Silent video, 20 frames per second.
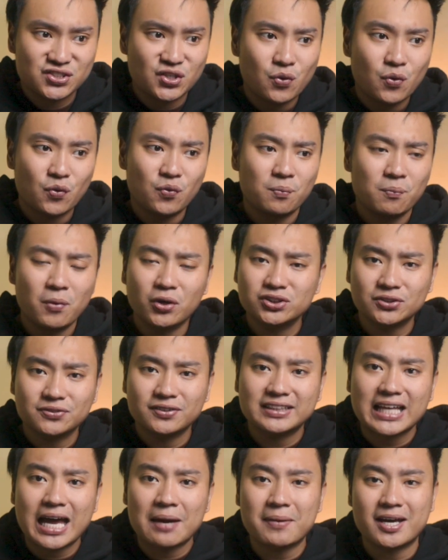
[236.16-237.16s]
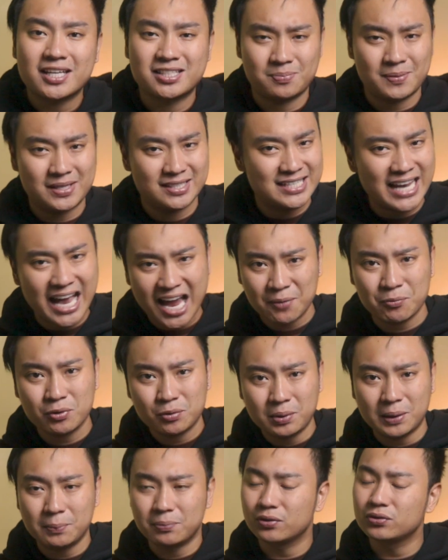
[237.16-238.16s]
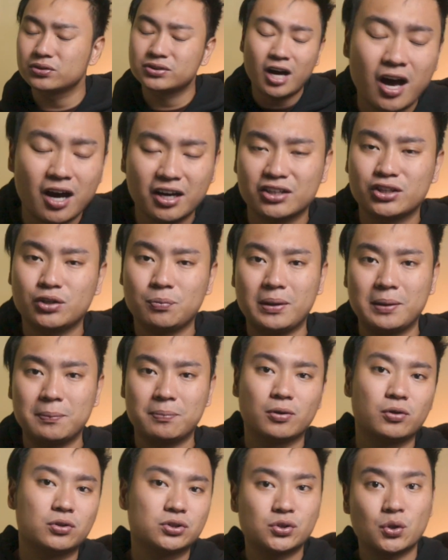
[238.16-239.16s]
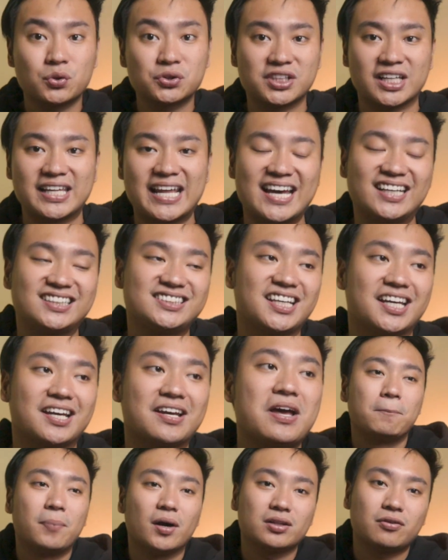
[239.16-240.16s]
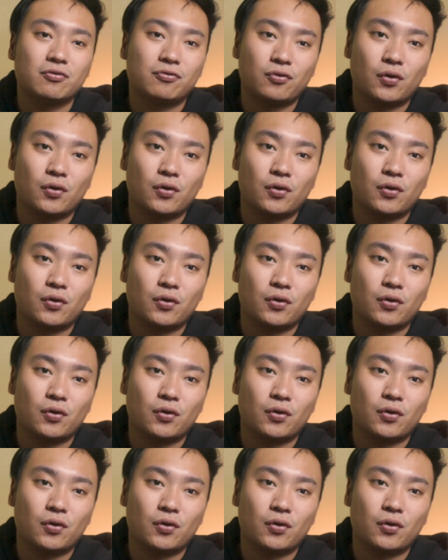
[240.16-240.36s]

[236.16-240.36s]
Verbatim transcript: so most of the time I spend time with people, talking to people, socializing. But